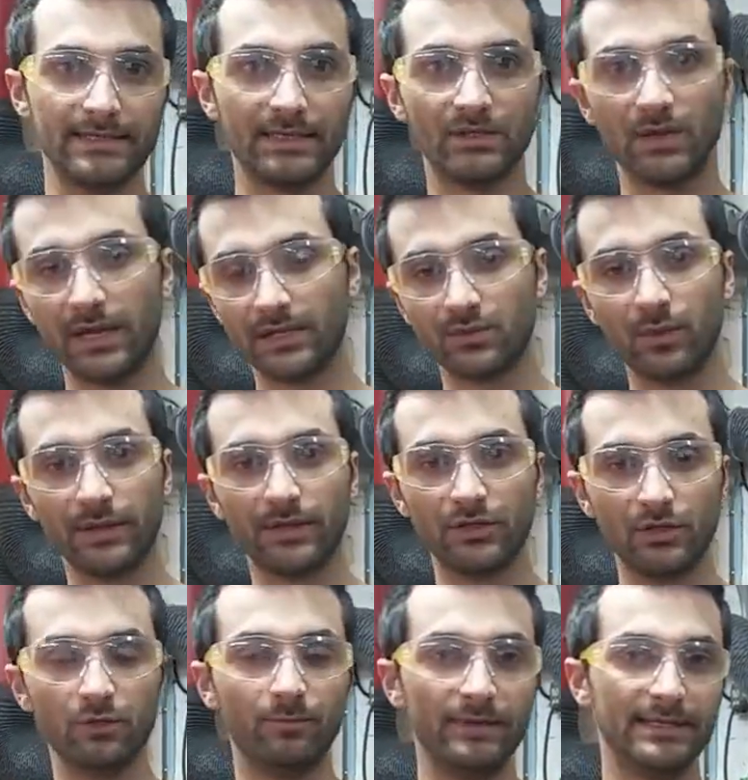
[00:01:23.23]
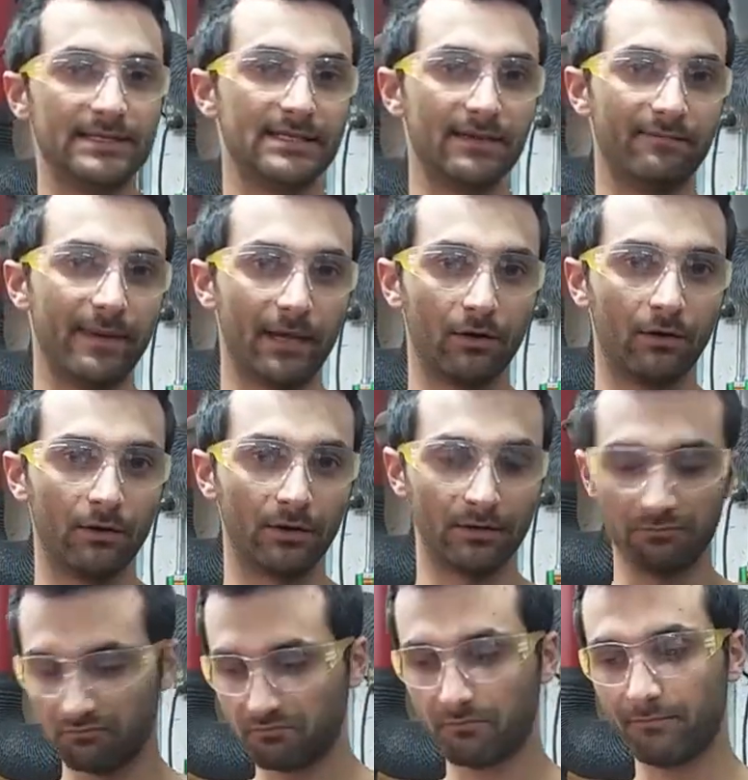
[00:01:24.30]
it's, it's when the two pieces of metal
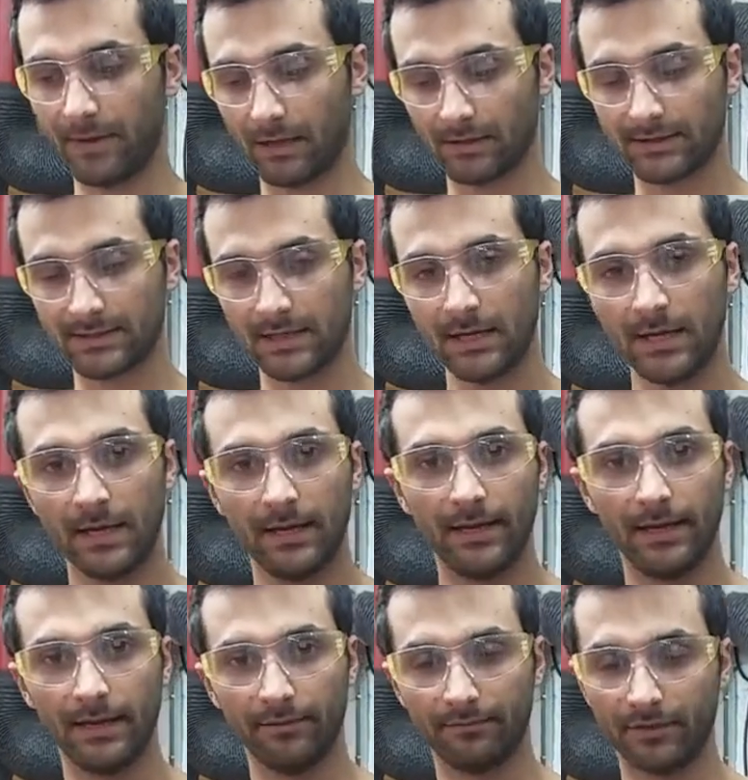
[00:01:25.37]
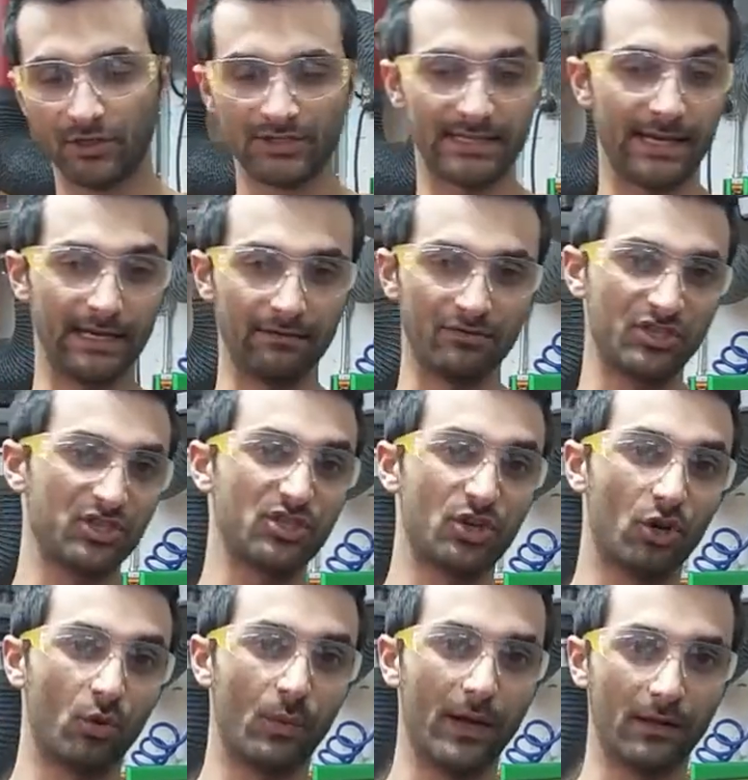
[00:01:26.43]
melt. There's like
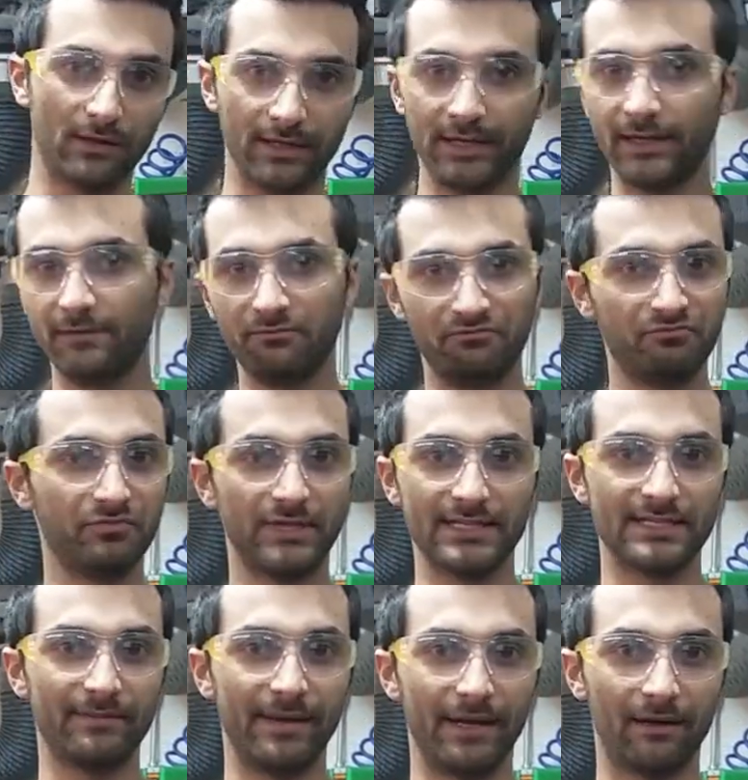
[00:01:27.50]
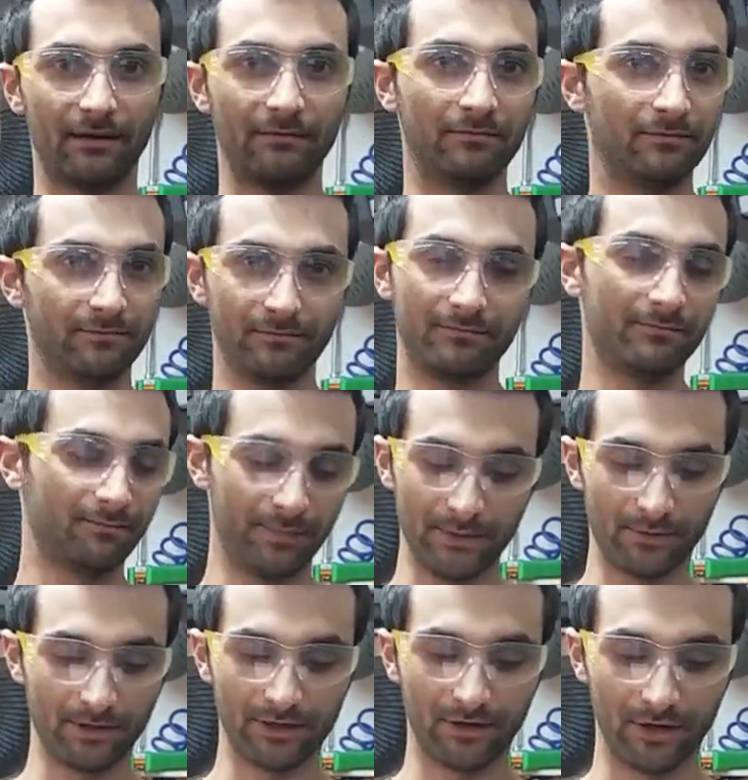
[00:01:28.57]
stir welding, doesn't matter.
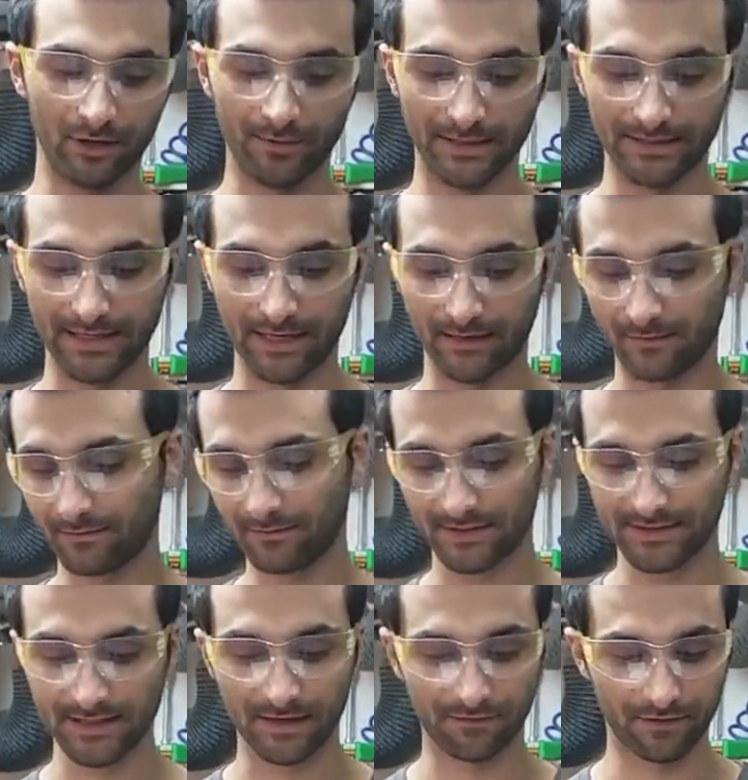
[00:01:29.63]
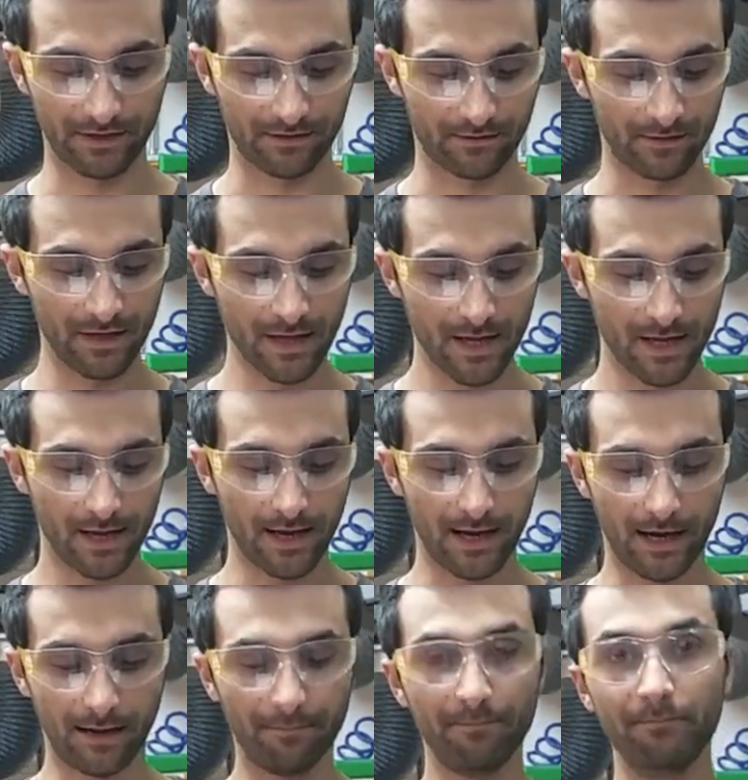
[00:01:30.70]
People can argue about that, it's not for now.
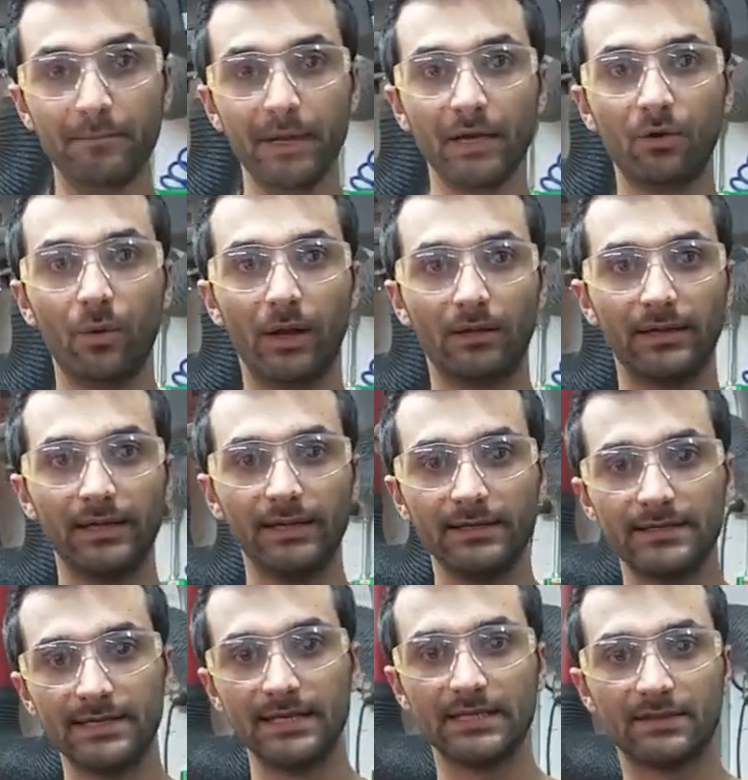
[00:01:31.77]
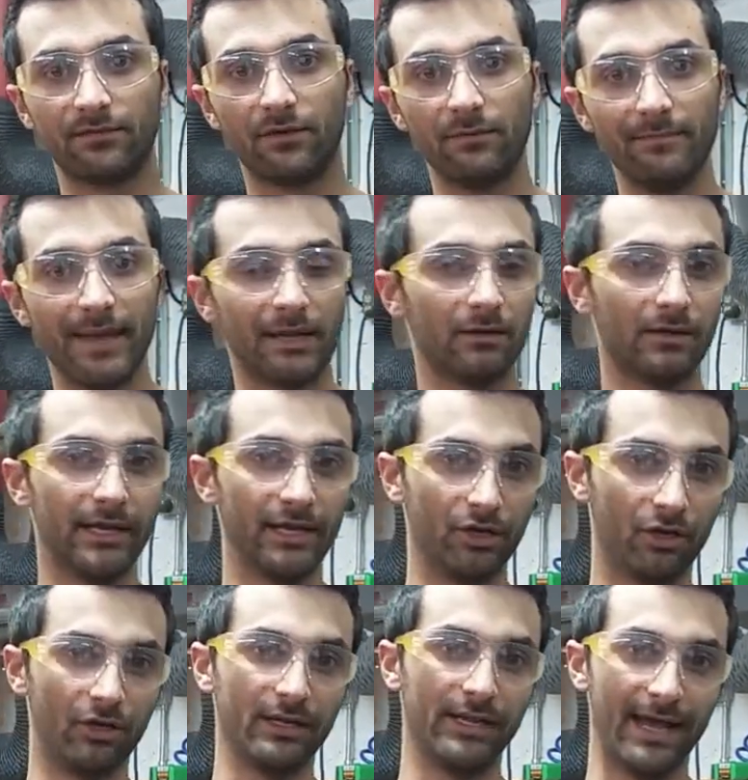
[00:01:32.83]
Um, MIG welding stands for metal
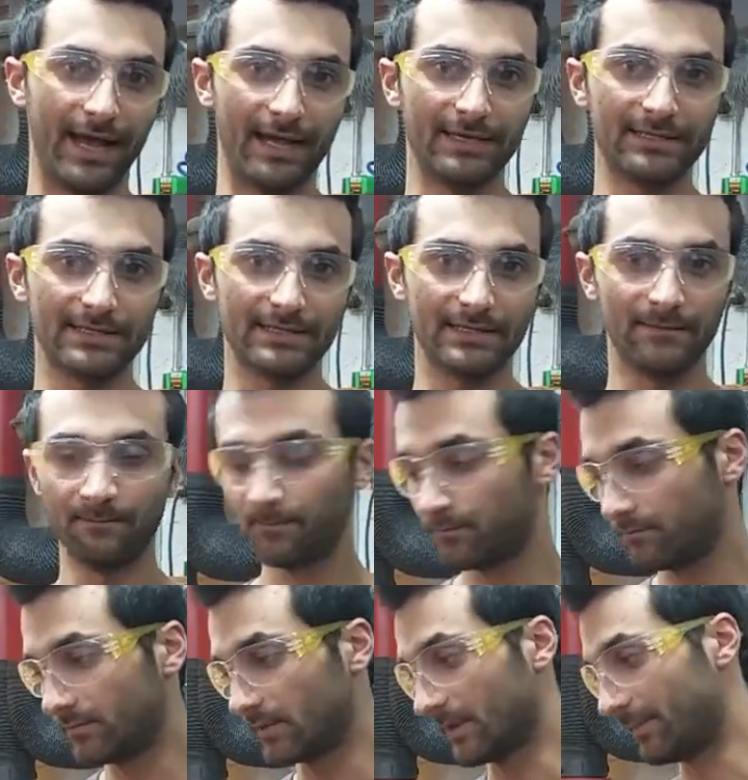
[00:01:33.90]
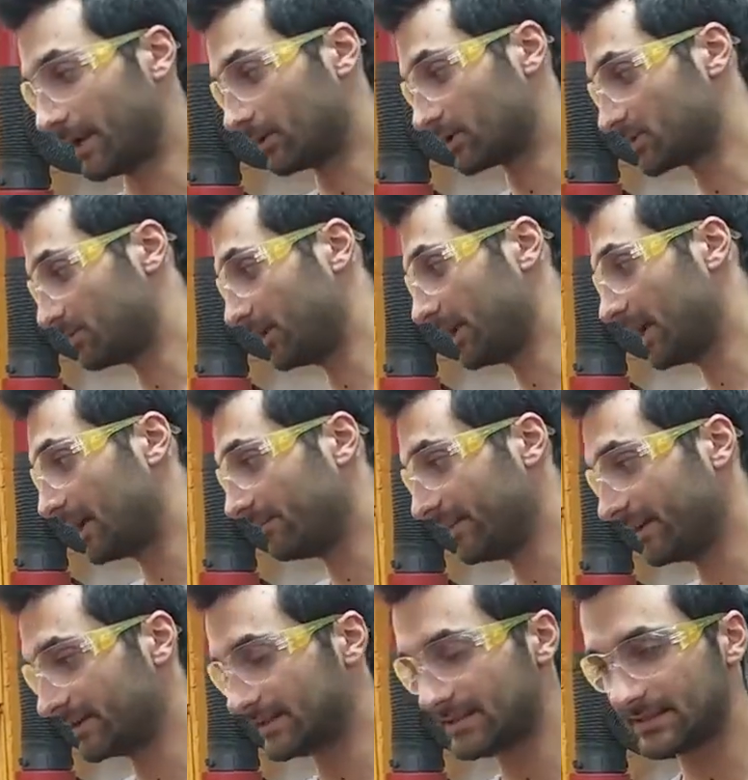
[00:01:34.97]
inert gas. The metal is pretty
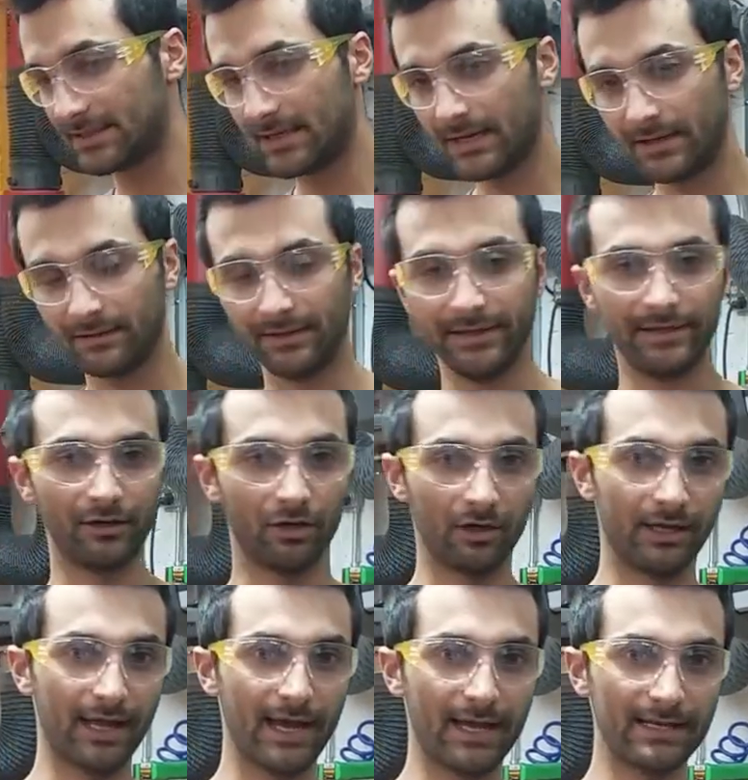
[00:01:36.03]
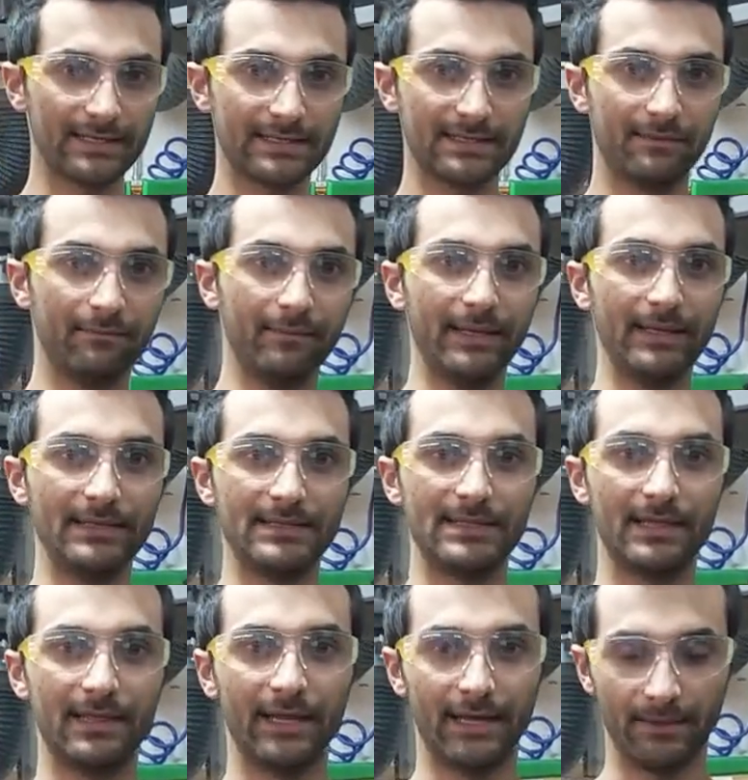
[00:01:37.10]
obvious. The inert gas means
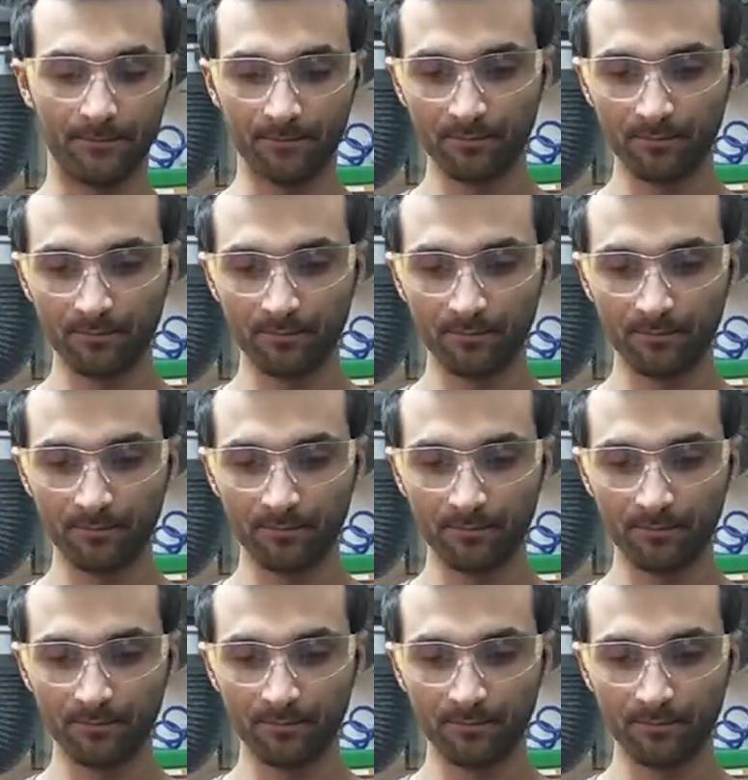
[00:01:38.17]
that